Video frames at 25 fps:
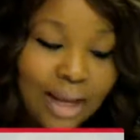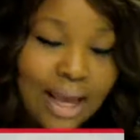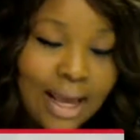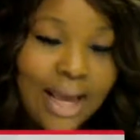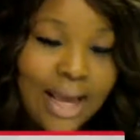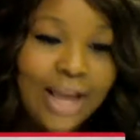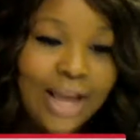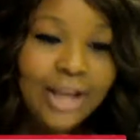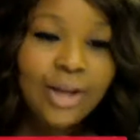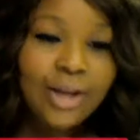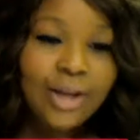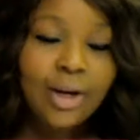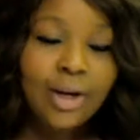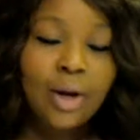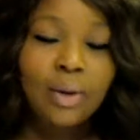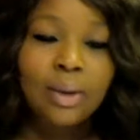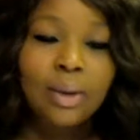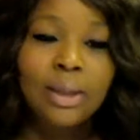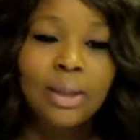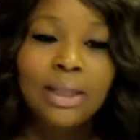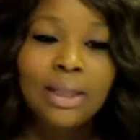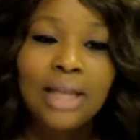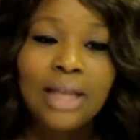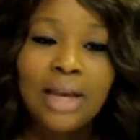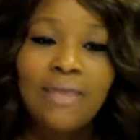
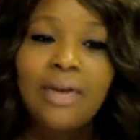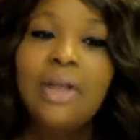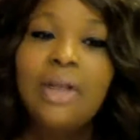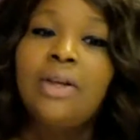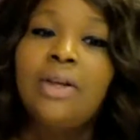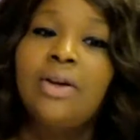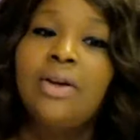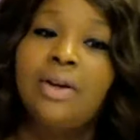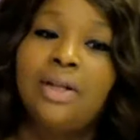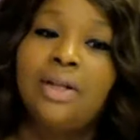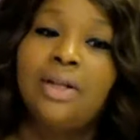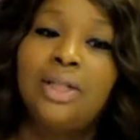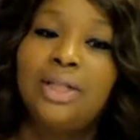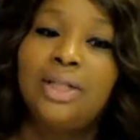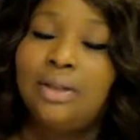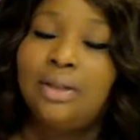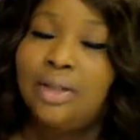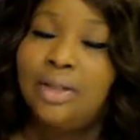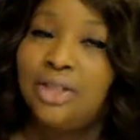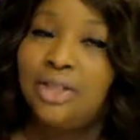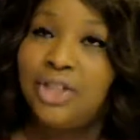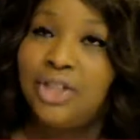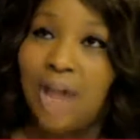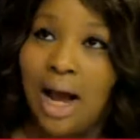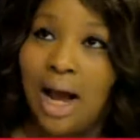leaving your
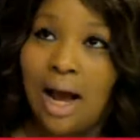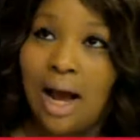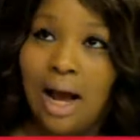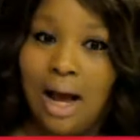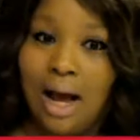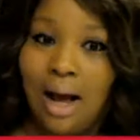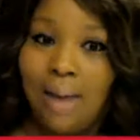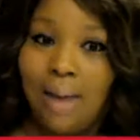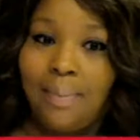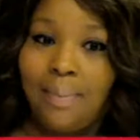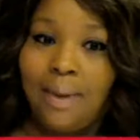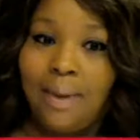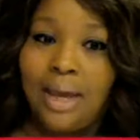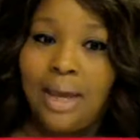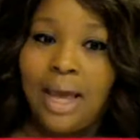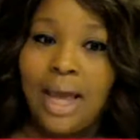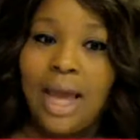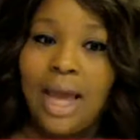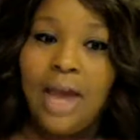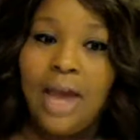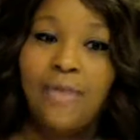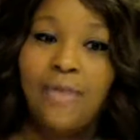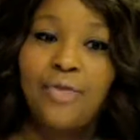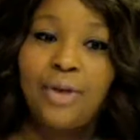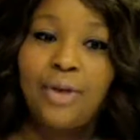job,
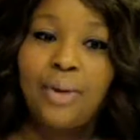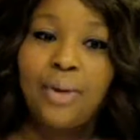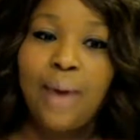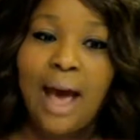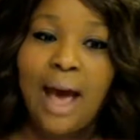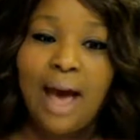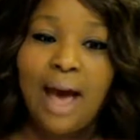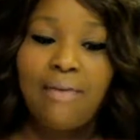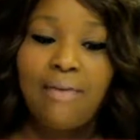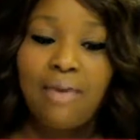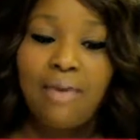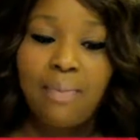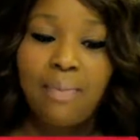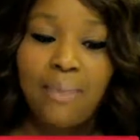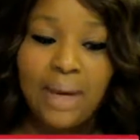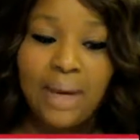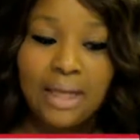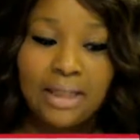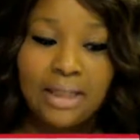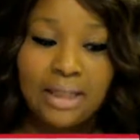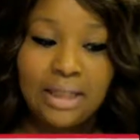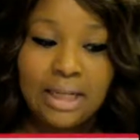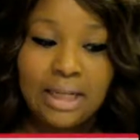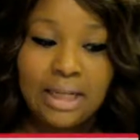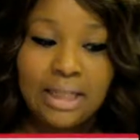if you have a
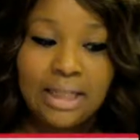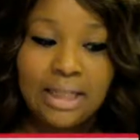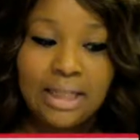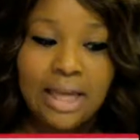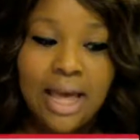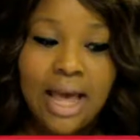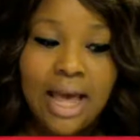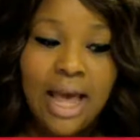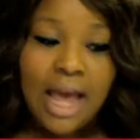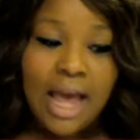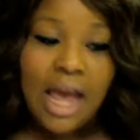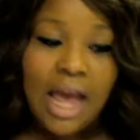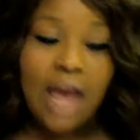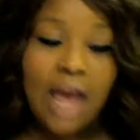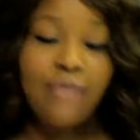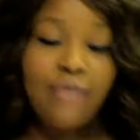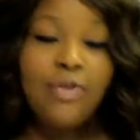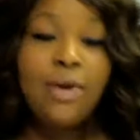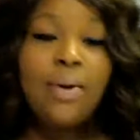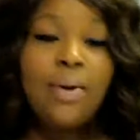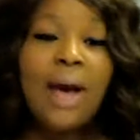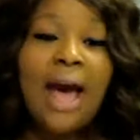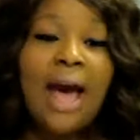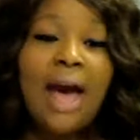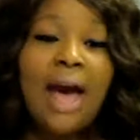business, if
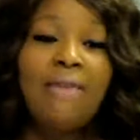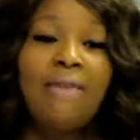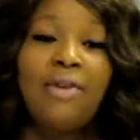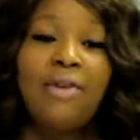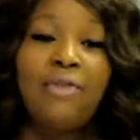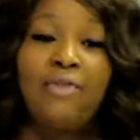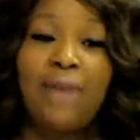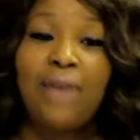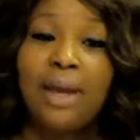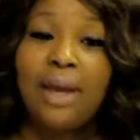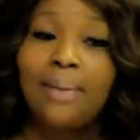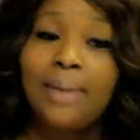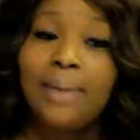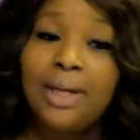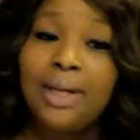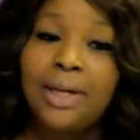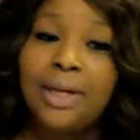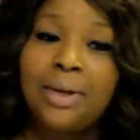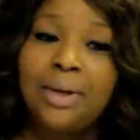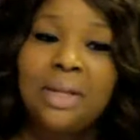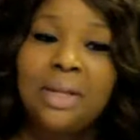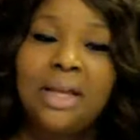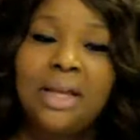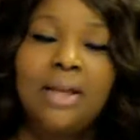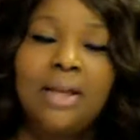you have a family
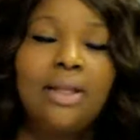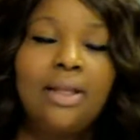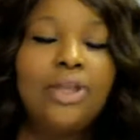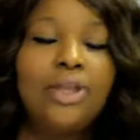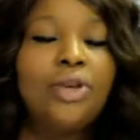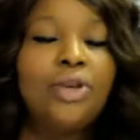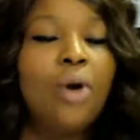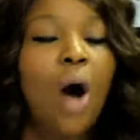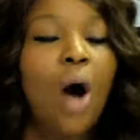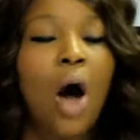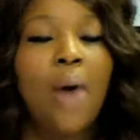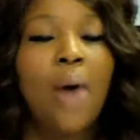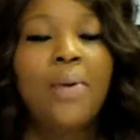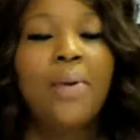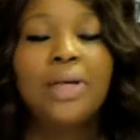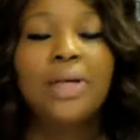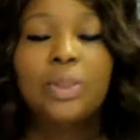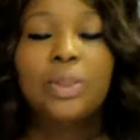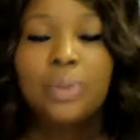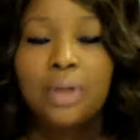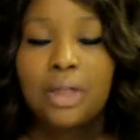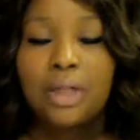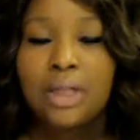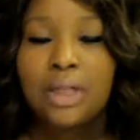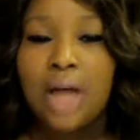unit, you always
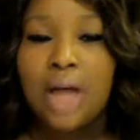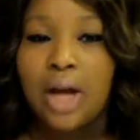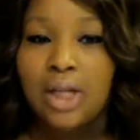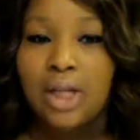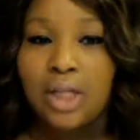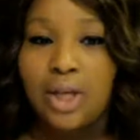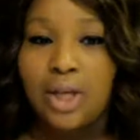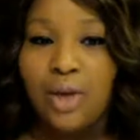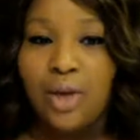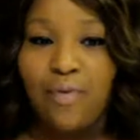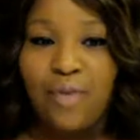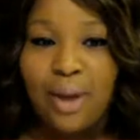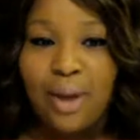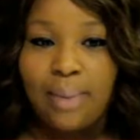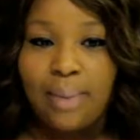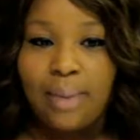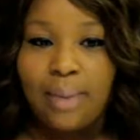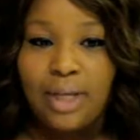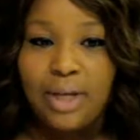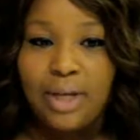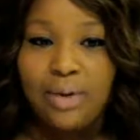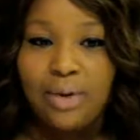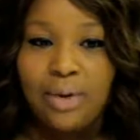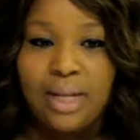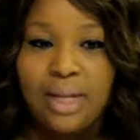want to talk to your family
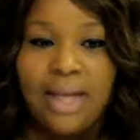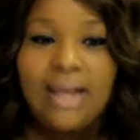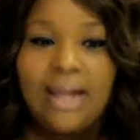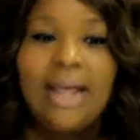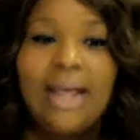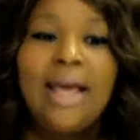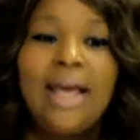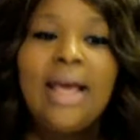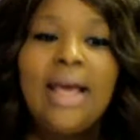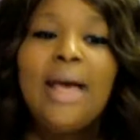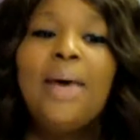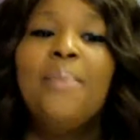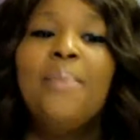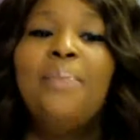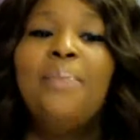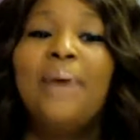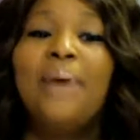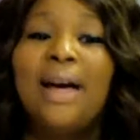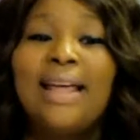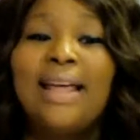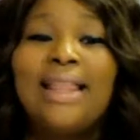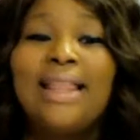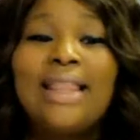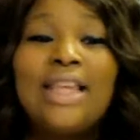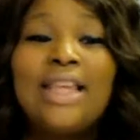unit.
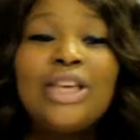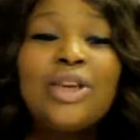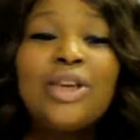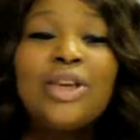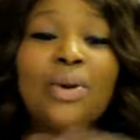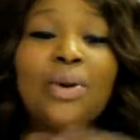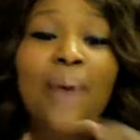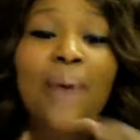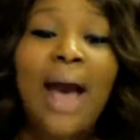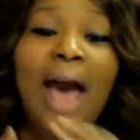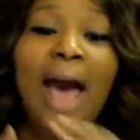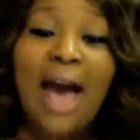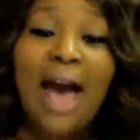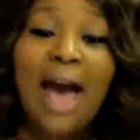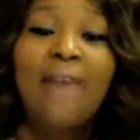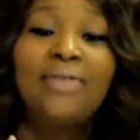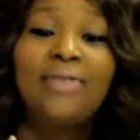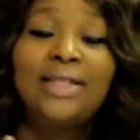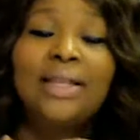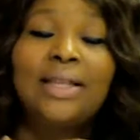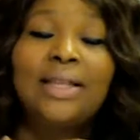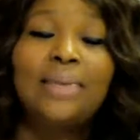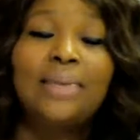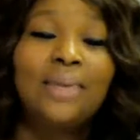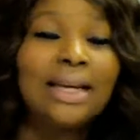But you have
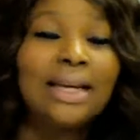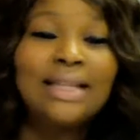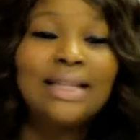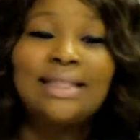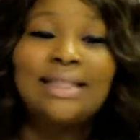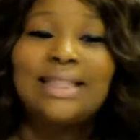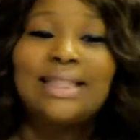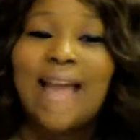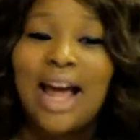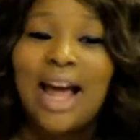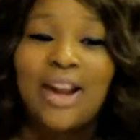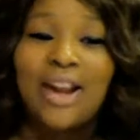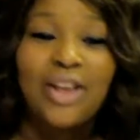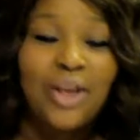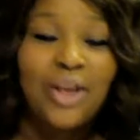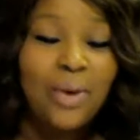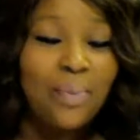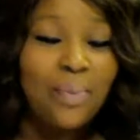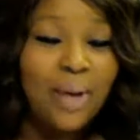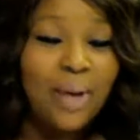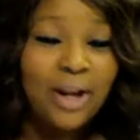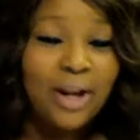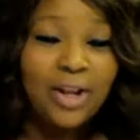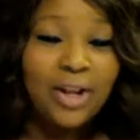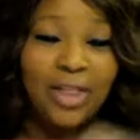something inside of you
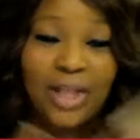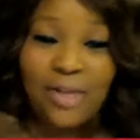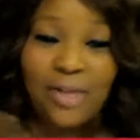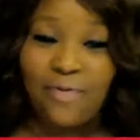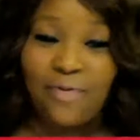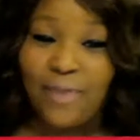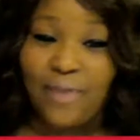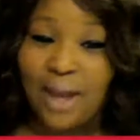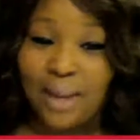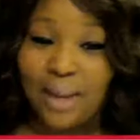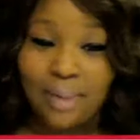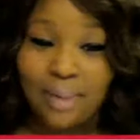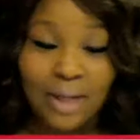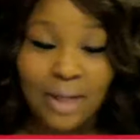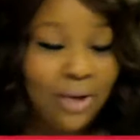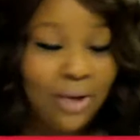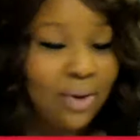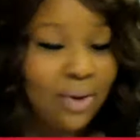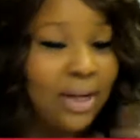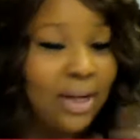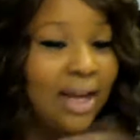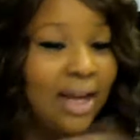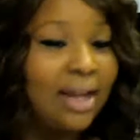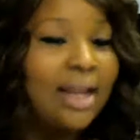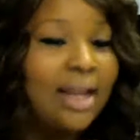better than a family
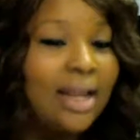unit.